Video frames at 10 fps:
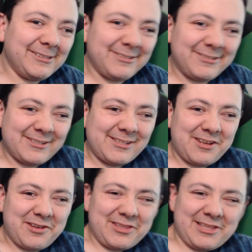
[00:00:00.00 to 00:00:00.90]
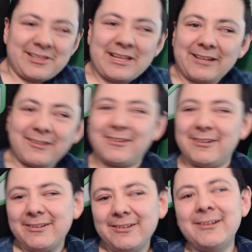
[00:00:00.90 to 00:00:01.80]
just know that, like,
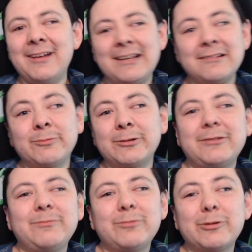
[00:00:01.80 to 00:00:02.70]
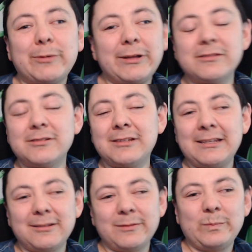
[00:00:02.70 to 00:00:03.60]
it has
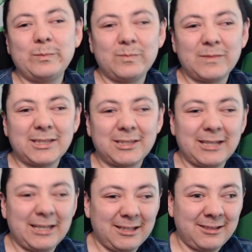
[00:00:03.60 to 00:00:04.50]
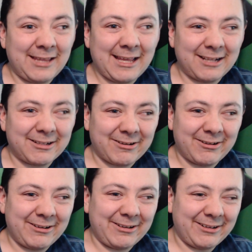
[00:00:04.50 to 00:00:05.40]
propensity to like,
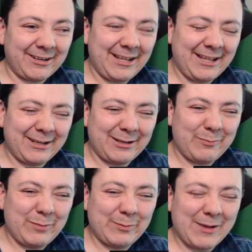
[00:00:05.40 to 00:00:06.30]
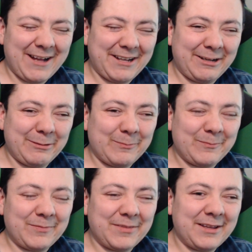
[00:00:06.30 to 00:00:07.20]
turn and be bad.
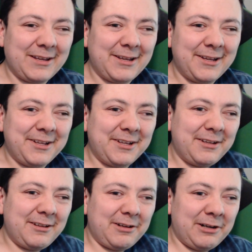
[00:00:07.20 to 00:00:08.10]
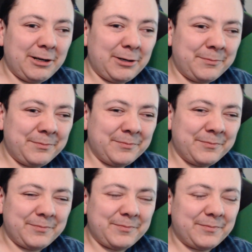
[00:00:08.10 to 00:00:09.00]
you
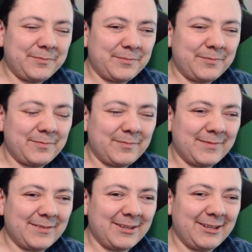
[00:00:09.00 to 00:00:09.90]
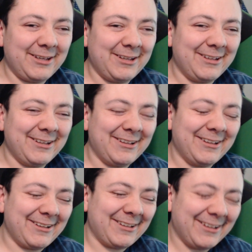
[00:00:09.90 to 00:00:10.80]
know,
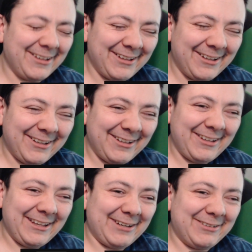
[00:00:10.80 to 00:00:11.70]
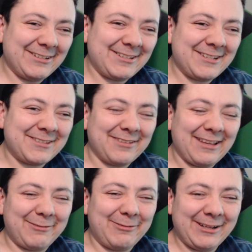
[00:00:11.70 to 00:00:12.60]
it's
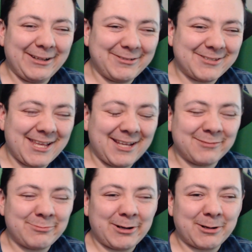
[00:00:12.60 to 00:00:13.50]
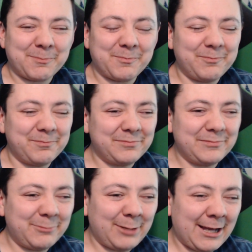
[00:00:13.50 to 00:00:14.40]
like one of those things where
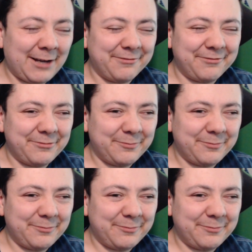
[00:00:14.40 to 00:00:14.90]
we have,